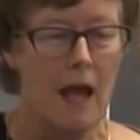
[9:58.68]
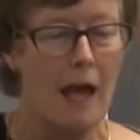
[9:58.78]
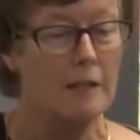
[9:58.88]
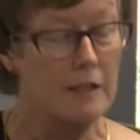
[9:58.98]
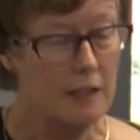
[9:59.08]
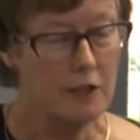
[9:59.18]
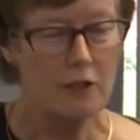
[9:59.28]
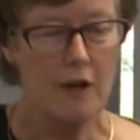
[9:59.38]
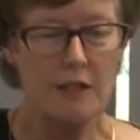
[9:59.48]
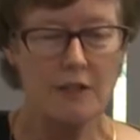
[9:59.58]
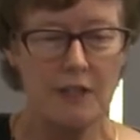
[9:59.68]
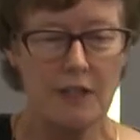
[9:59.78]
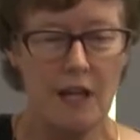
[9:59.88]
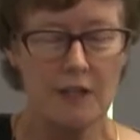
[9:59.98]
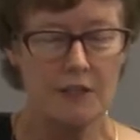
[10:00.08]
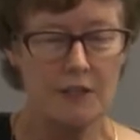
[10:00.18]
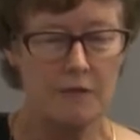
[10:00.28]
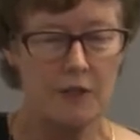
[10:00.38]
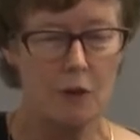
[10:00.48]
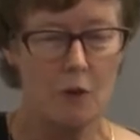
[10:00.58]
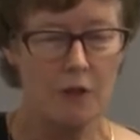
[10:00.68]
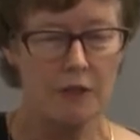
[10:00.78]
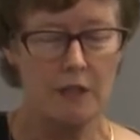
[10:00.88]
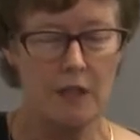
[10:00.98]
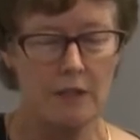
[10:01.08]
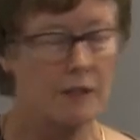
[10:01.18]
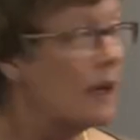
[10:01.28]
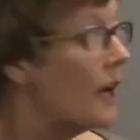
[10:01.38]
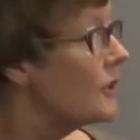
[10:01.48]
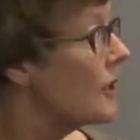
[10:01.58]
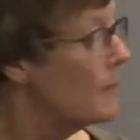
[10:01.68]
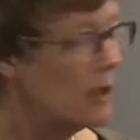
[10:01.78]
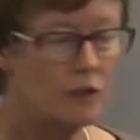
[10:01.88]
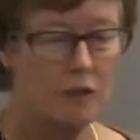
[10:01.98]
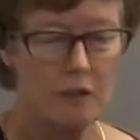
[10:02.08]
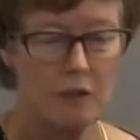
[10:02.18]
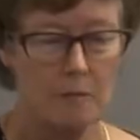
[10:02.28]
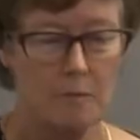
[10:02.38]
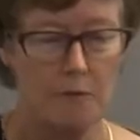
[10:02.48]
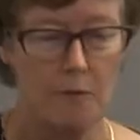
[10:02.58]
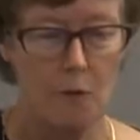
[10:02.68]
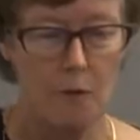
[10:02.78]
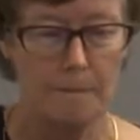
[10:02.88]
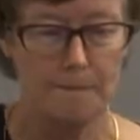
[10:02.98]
And it integrates the analysis of inequality, as, a, as I mentioned before.